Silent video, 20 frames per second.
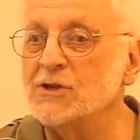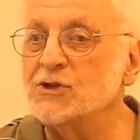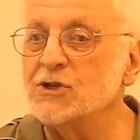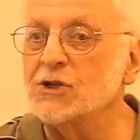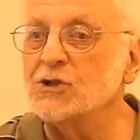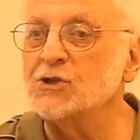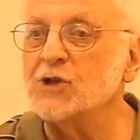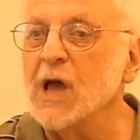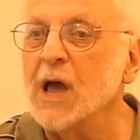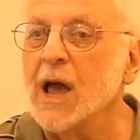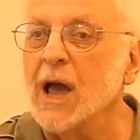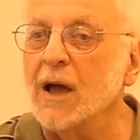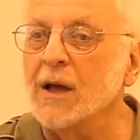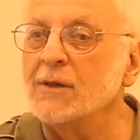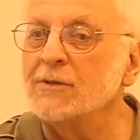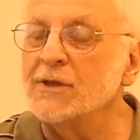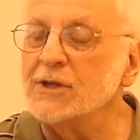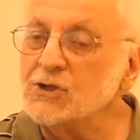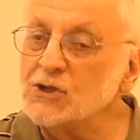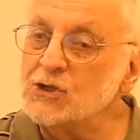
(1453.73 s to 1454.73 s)
is
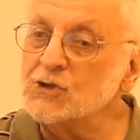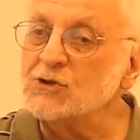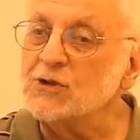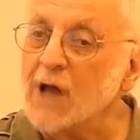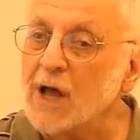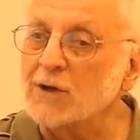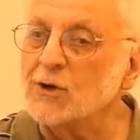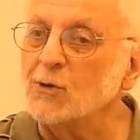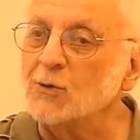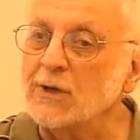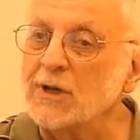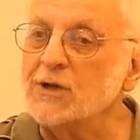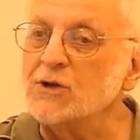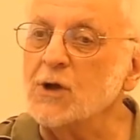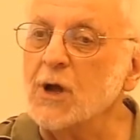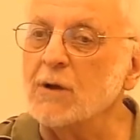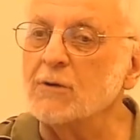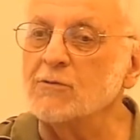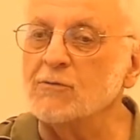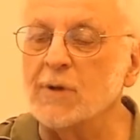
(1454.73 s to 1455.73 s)
not only
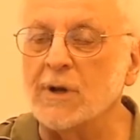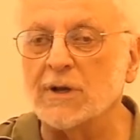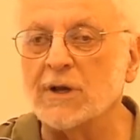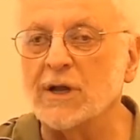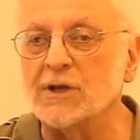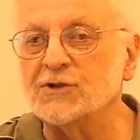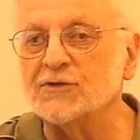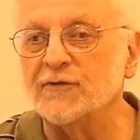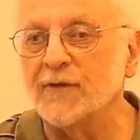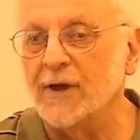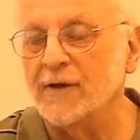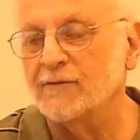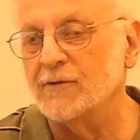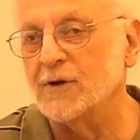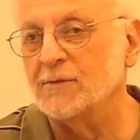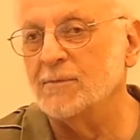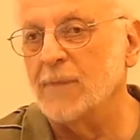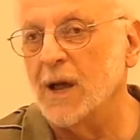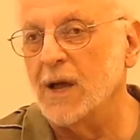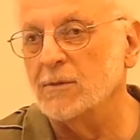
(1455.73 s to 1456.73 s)
Rilke's
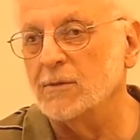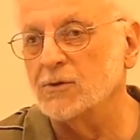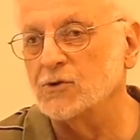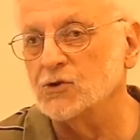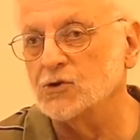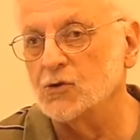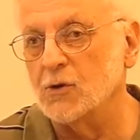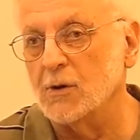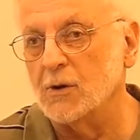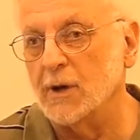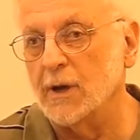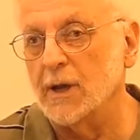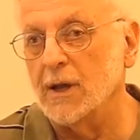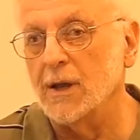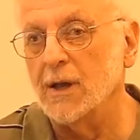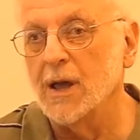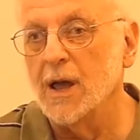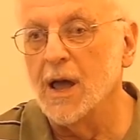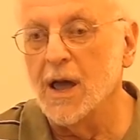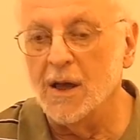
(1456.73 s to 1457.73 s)
favorite Bible story,
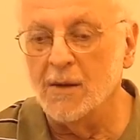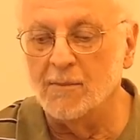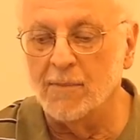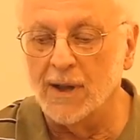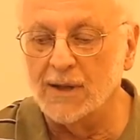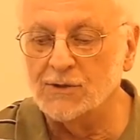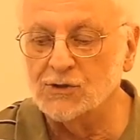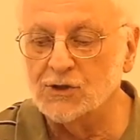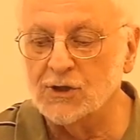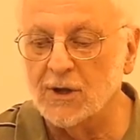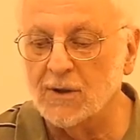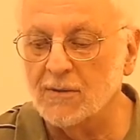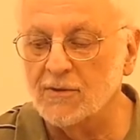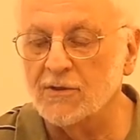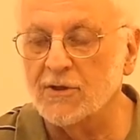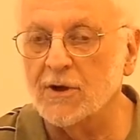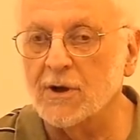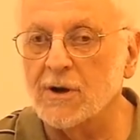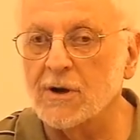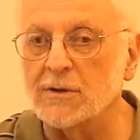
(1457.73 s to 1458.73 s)
but
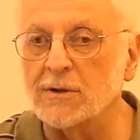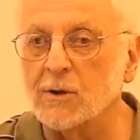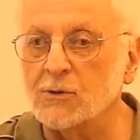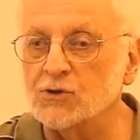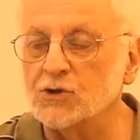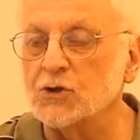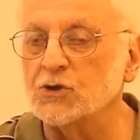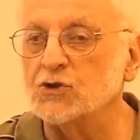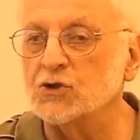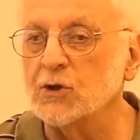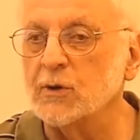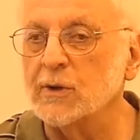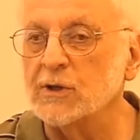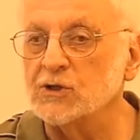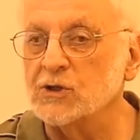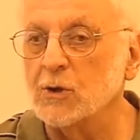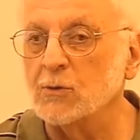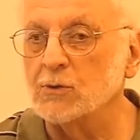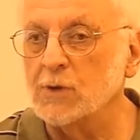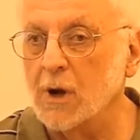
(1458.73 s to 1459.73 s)
the closest to his
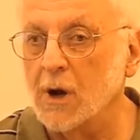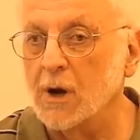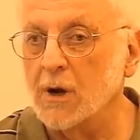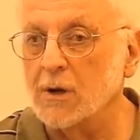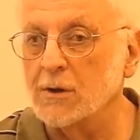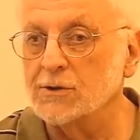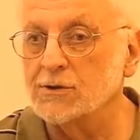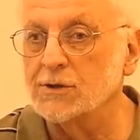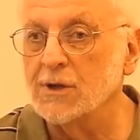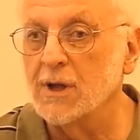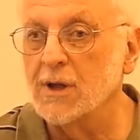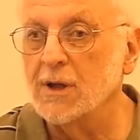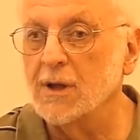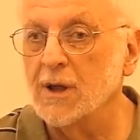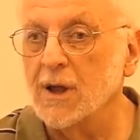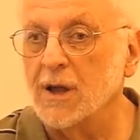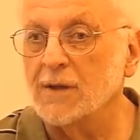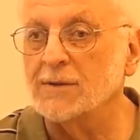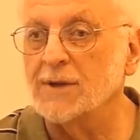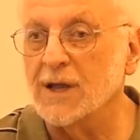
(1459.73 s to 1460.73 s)
own heart.
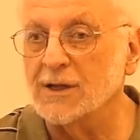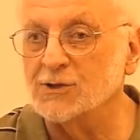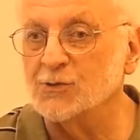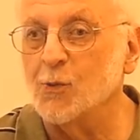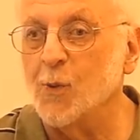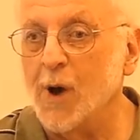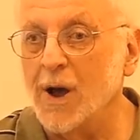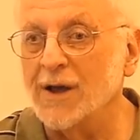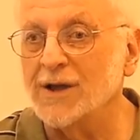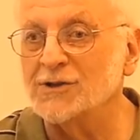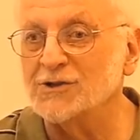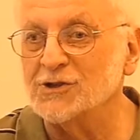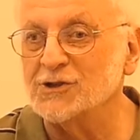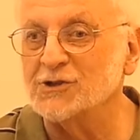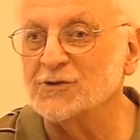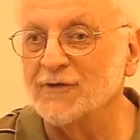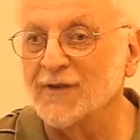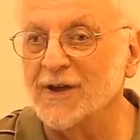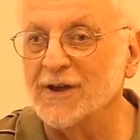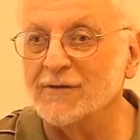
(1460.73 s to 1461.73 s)
And that's why it's his
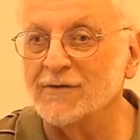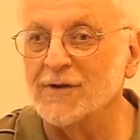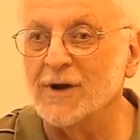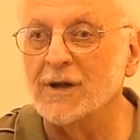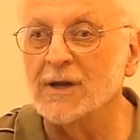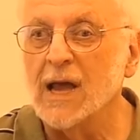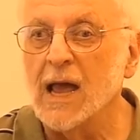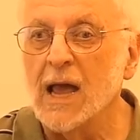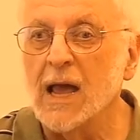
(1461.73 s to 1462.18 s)
favorite.